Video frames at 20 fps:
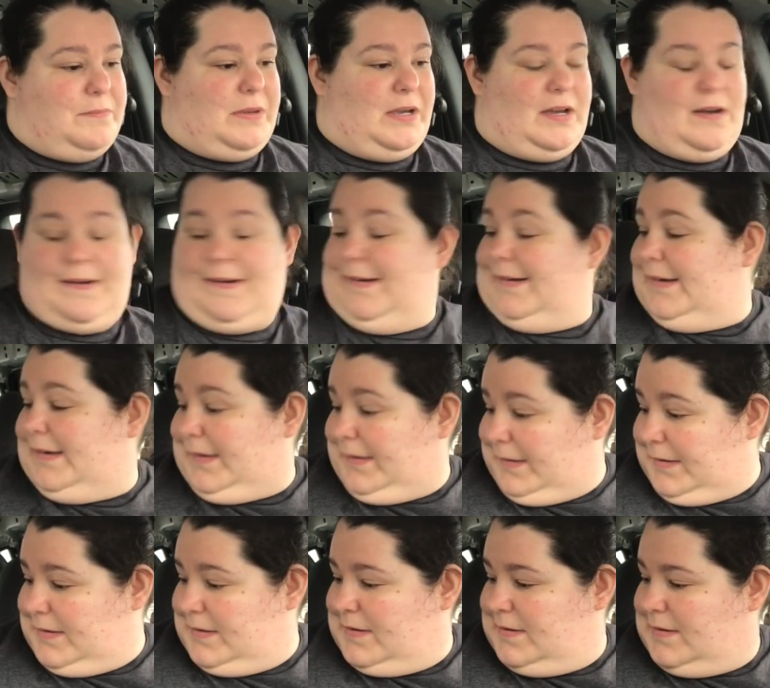
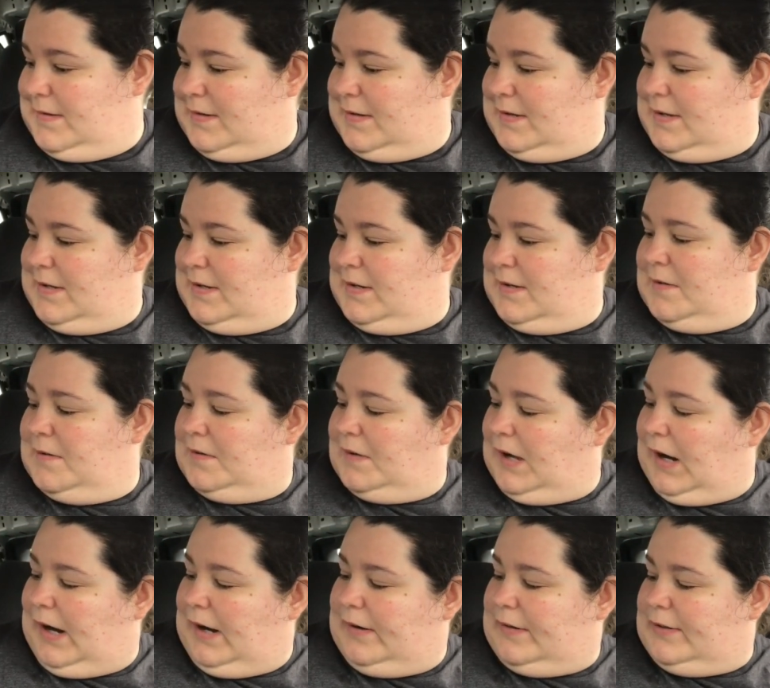because
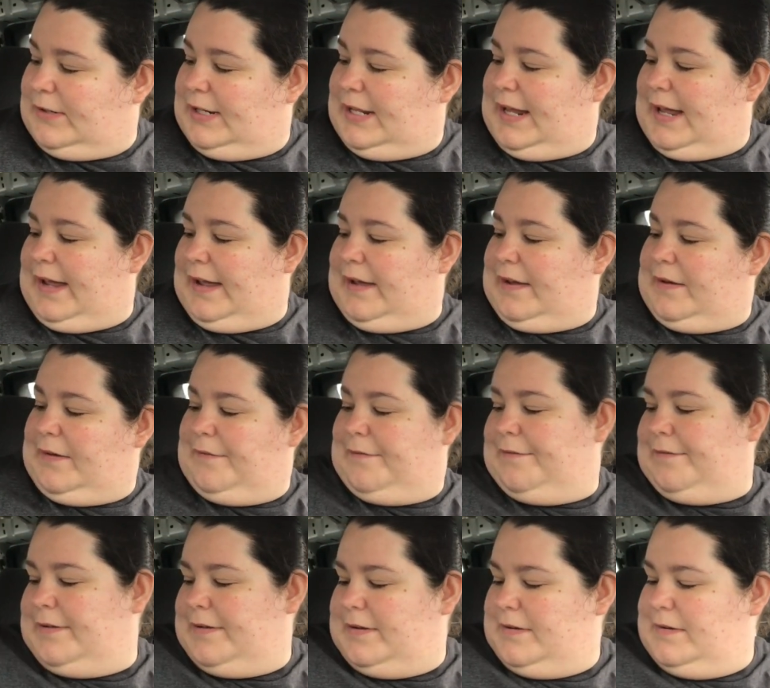I already
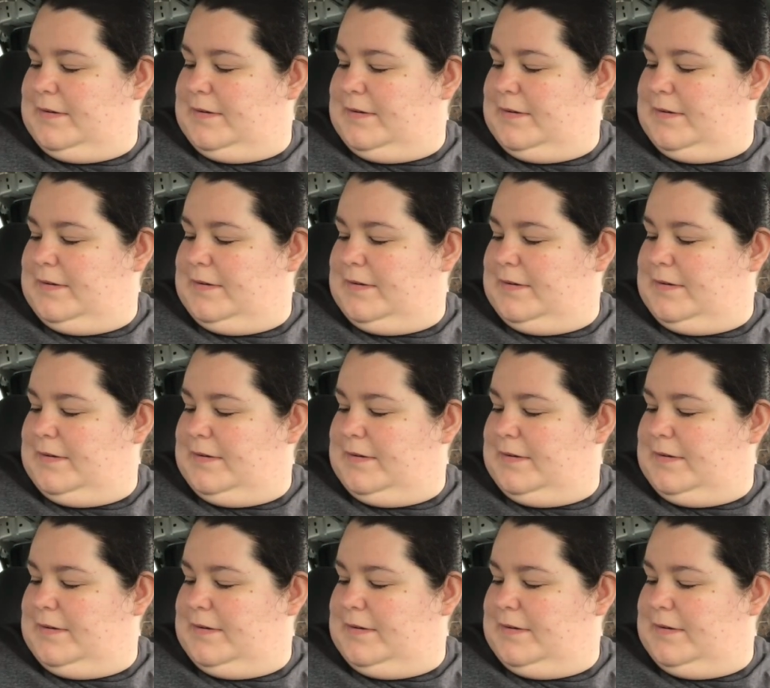have